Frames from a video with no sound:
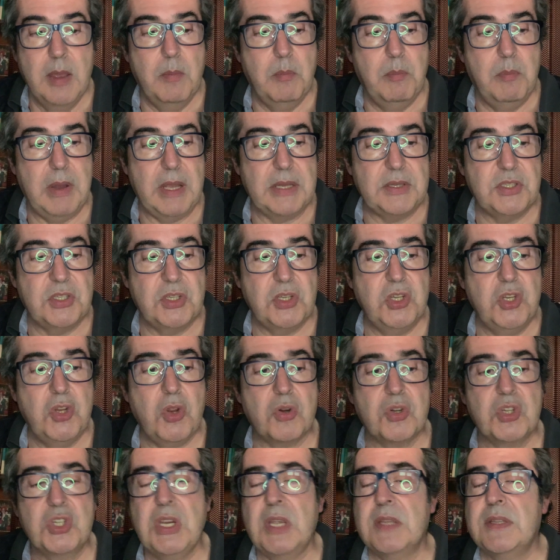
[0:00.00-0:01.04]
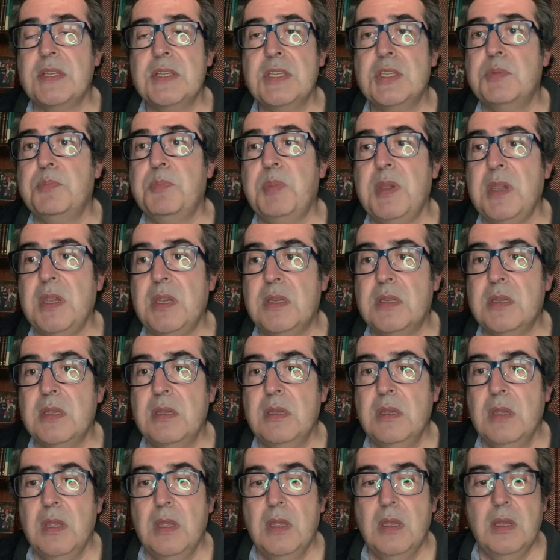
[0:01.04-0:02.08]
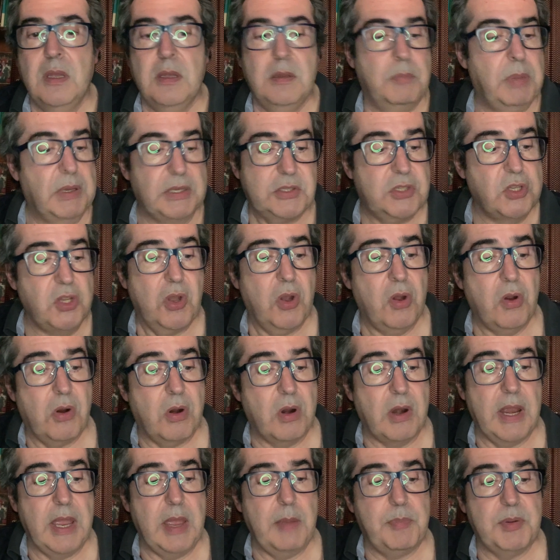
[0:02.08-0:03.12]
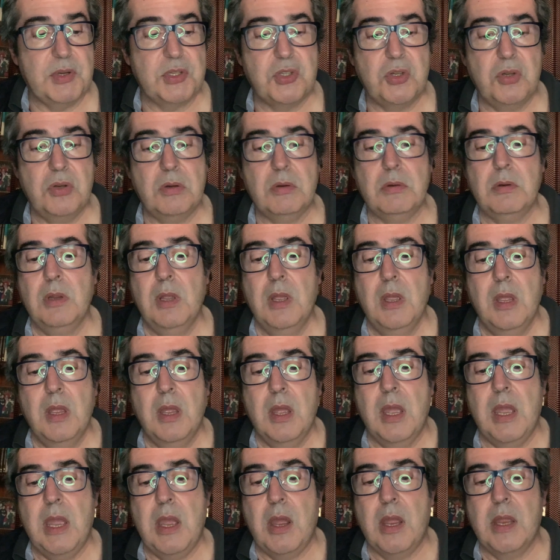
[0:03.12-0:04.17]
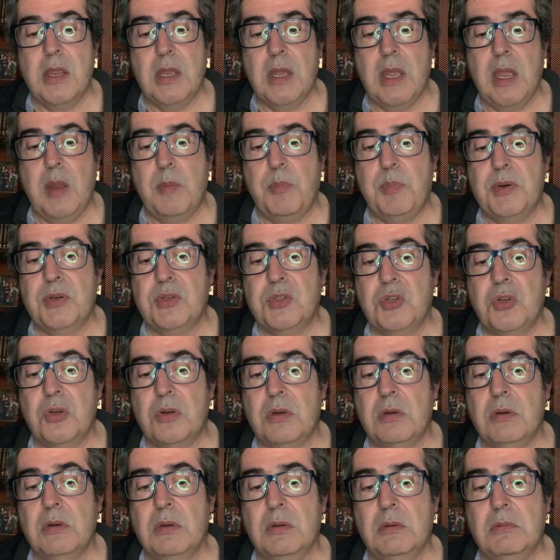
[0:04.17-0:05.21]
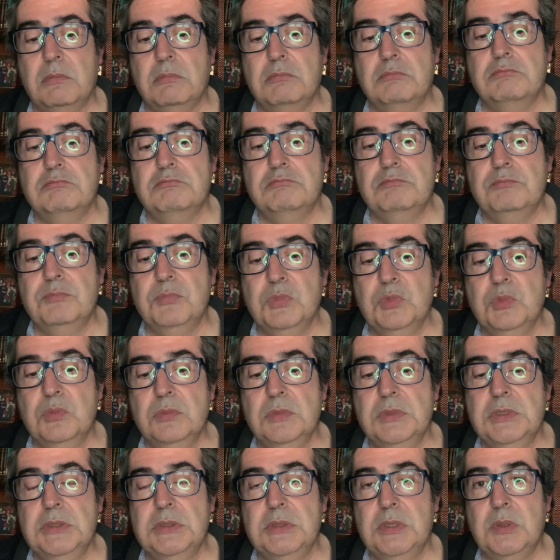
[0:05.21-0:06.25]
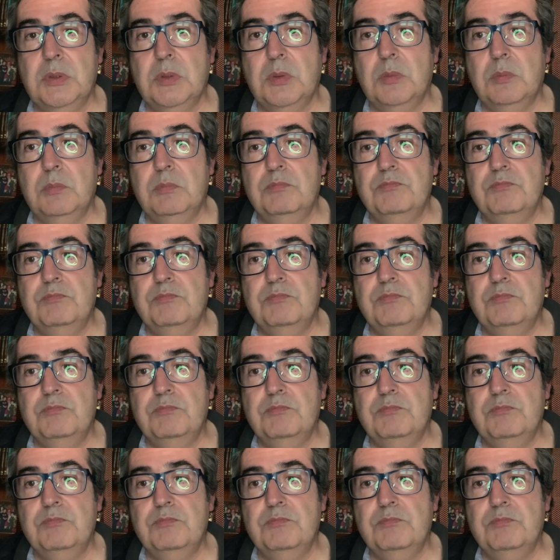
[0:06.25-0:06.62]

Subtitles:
But your shutter speed, but your aperture, you